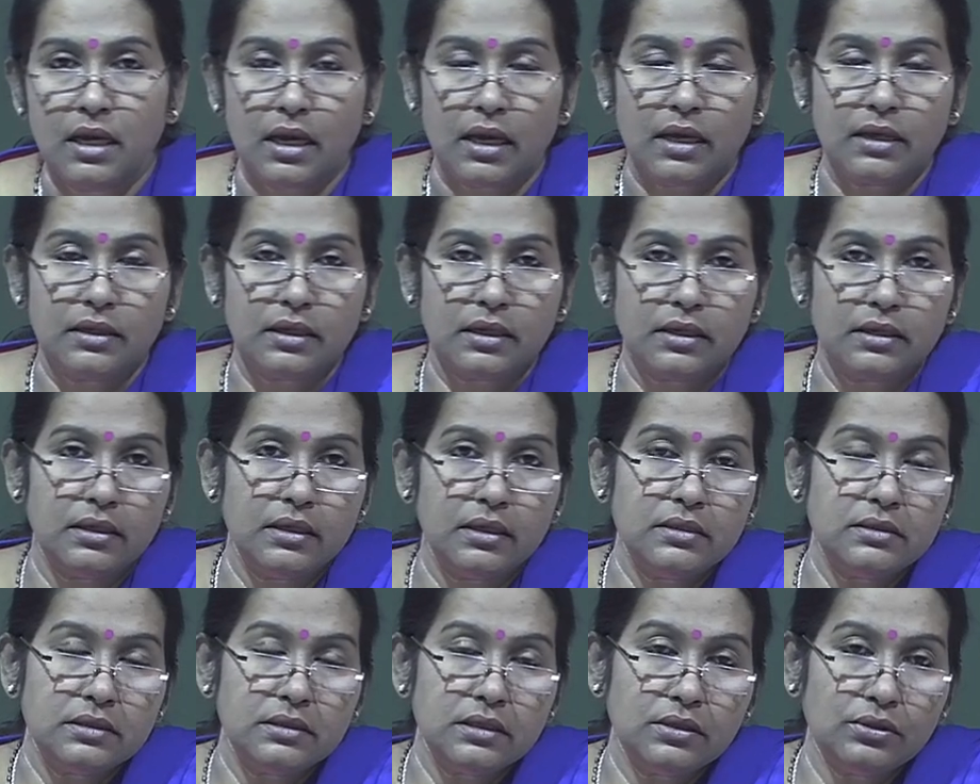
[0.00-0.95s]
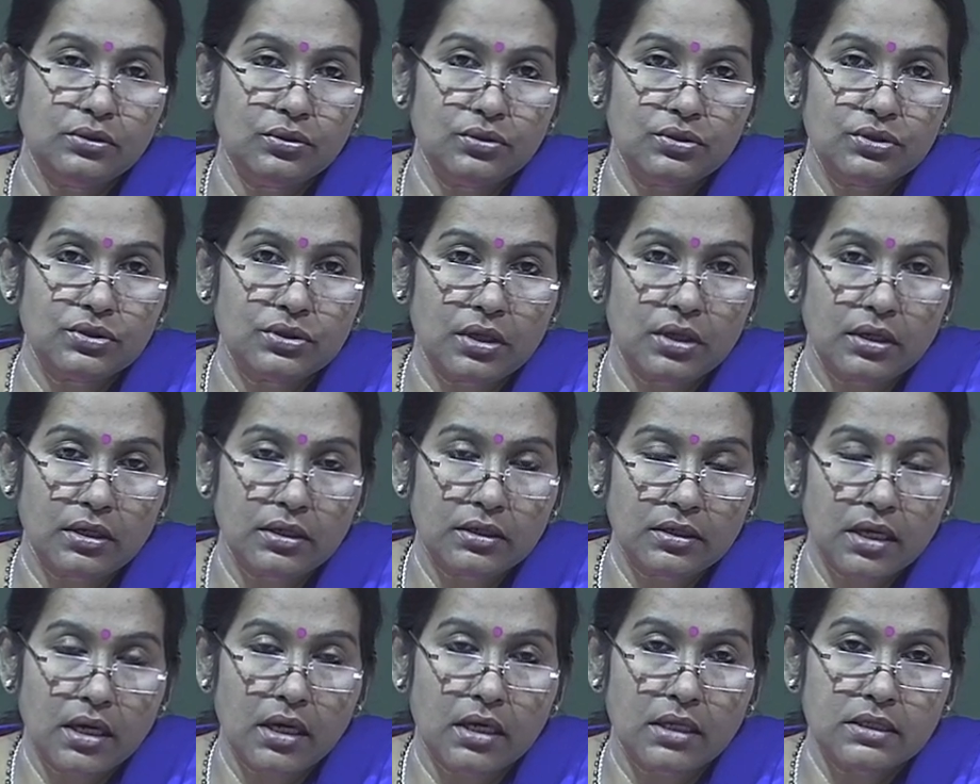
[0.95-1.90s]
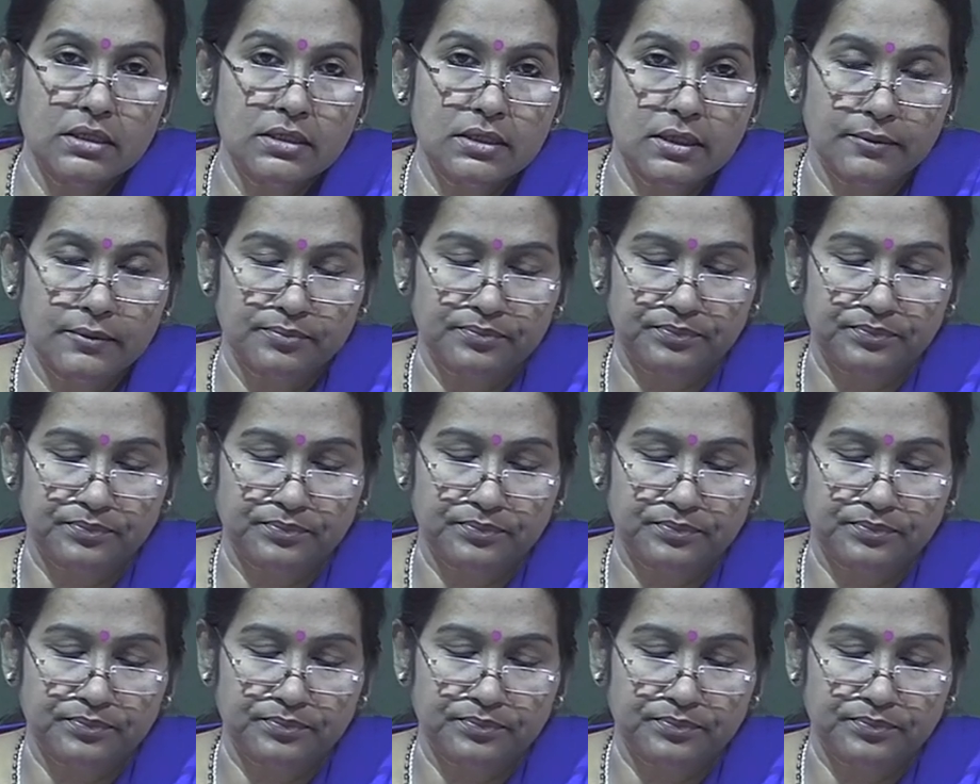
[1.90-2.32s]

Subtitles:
and arranging those tasks